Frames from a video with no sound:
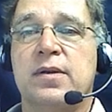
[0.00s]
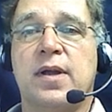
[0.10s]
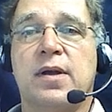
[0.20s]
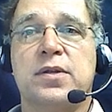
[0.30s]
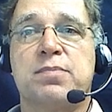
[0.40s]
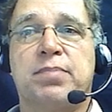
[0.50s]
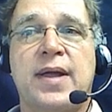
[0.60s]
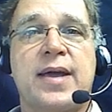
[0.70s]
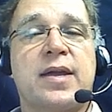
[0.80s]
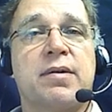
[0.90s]
Now this
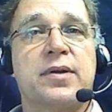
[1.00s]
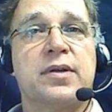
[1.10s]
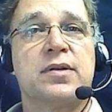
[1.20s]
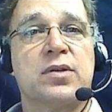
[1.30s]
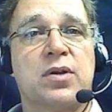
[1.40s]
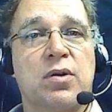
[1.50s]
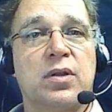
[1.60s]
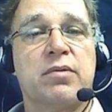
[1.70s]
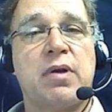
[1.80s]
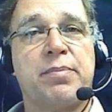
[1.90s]
black area
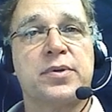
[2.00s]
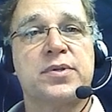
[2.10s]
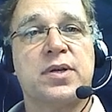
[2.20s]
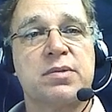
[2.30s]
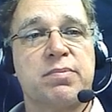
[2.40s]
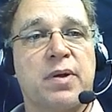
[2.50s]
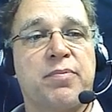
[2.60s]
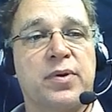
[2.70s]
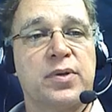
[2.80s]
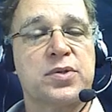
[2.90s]
currently represents my
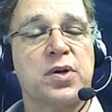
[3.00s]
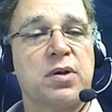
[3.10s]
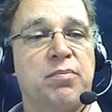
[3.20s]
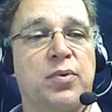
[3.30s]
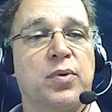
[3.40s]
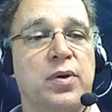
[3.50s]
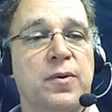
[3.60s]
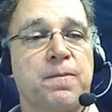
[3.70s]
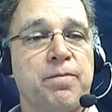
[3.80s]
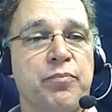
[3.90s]
printed circuit board.
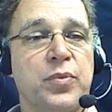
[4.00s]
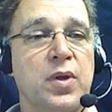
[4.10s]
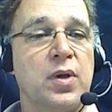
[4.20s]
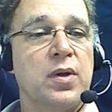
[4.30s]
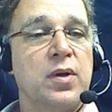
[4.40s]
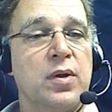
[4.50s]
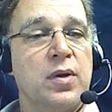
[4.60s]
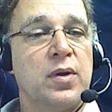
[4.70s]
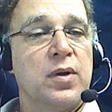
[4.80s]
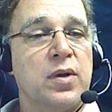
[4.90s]

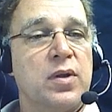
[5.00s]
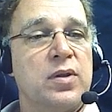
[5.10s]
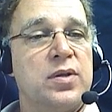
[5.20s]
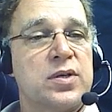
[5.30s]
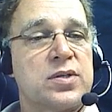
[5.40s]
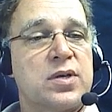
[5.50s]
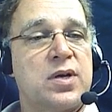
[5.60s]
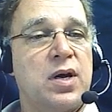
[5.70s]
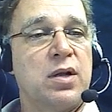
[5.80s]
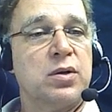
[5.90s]
This
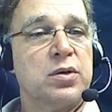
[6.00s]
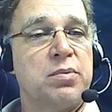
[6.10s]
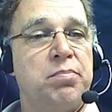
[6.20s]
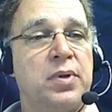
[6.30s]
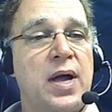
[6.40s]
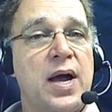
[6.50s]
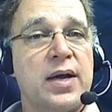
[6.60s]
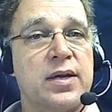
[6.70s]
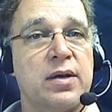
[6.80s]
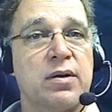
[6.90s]
colored
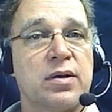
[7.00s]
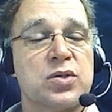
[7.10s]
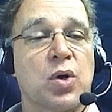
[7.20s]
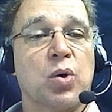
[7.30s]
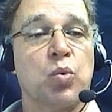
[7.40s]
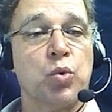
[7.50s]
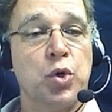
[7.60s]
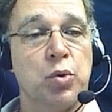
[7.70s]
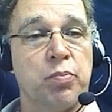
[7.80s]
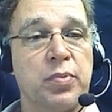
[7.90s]
block here is our
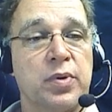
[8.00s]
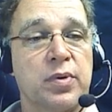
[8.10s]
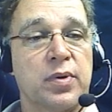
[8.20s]
room.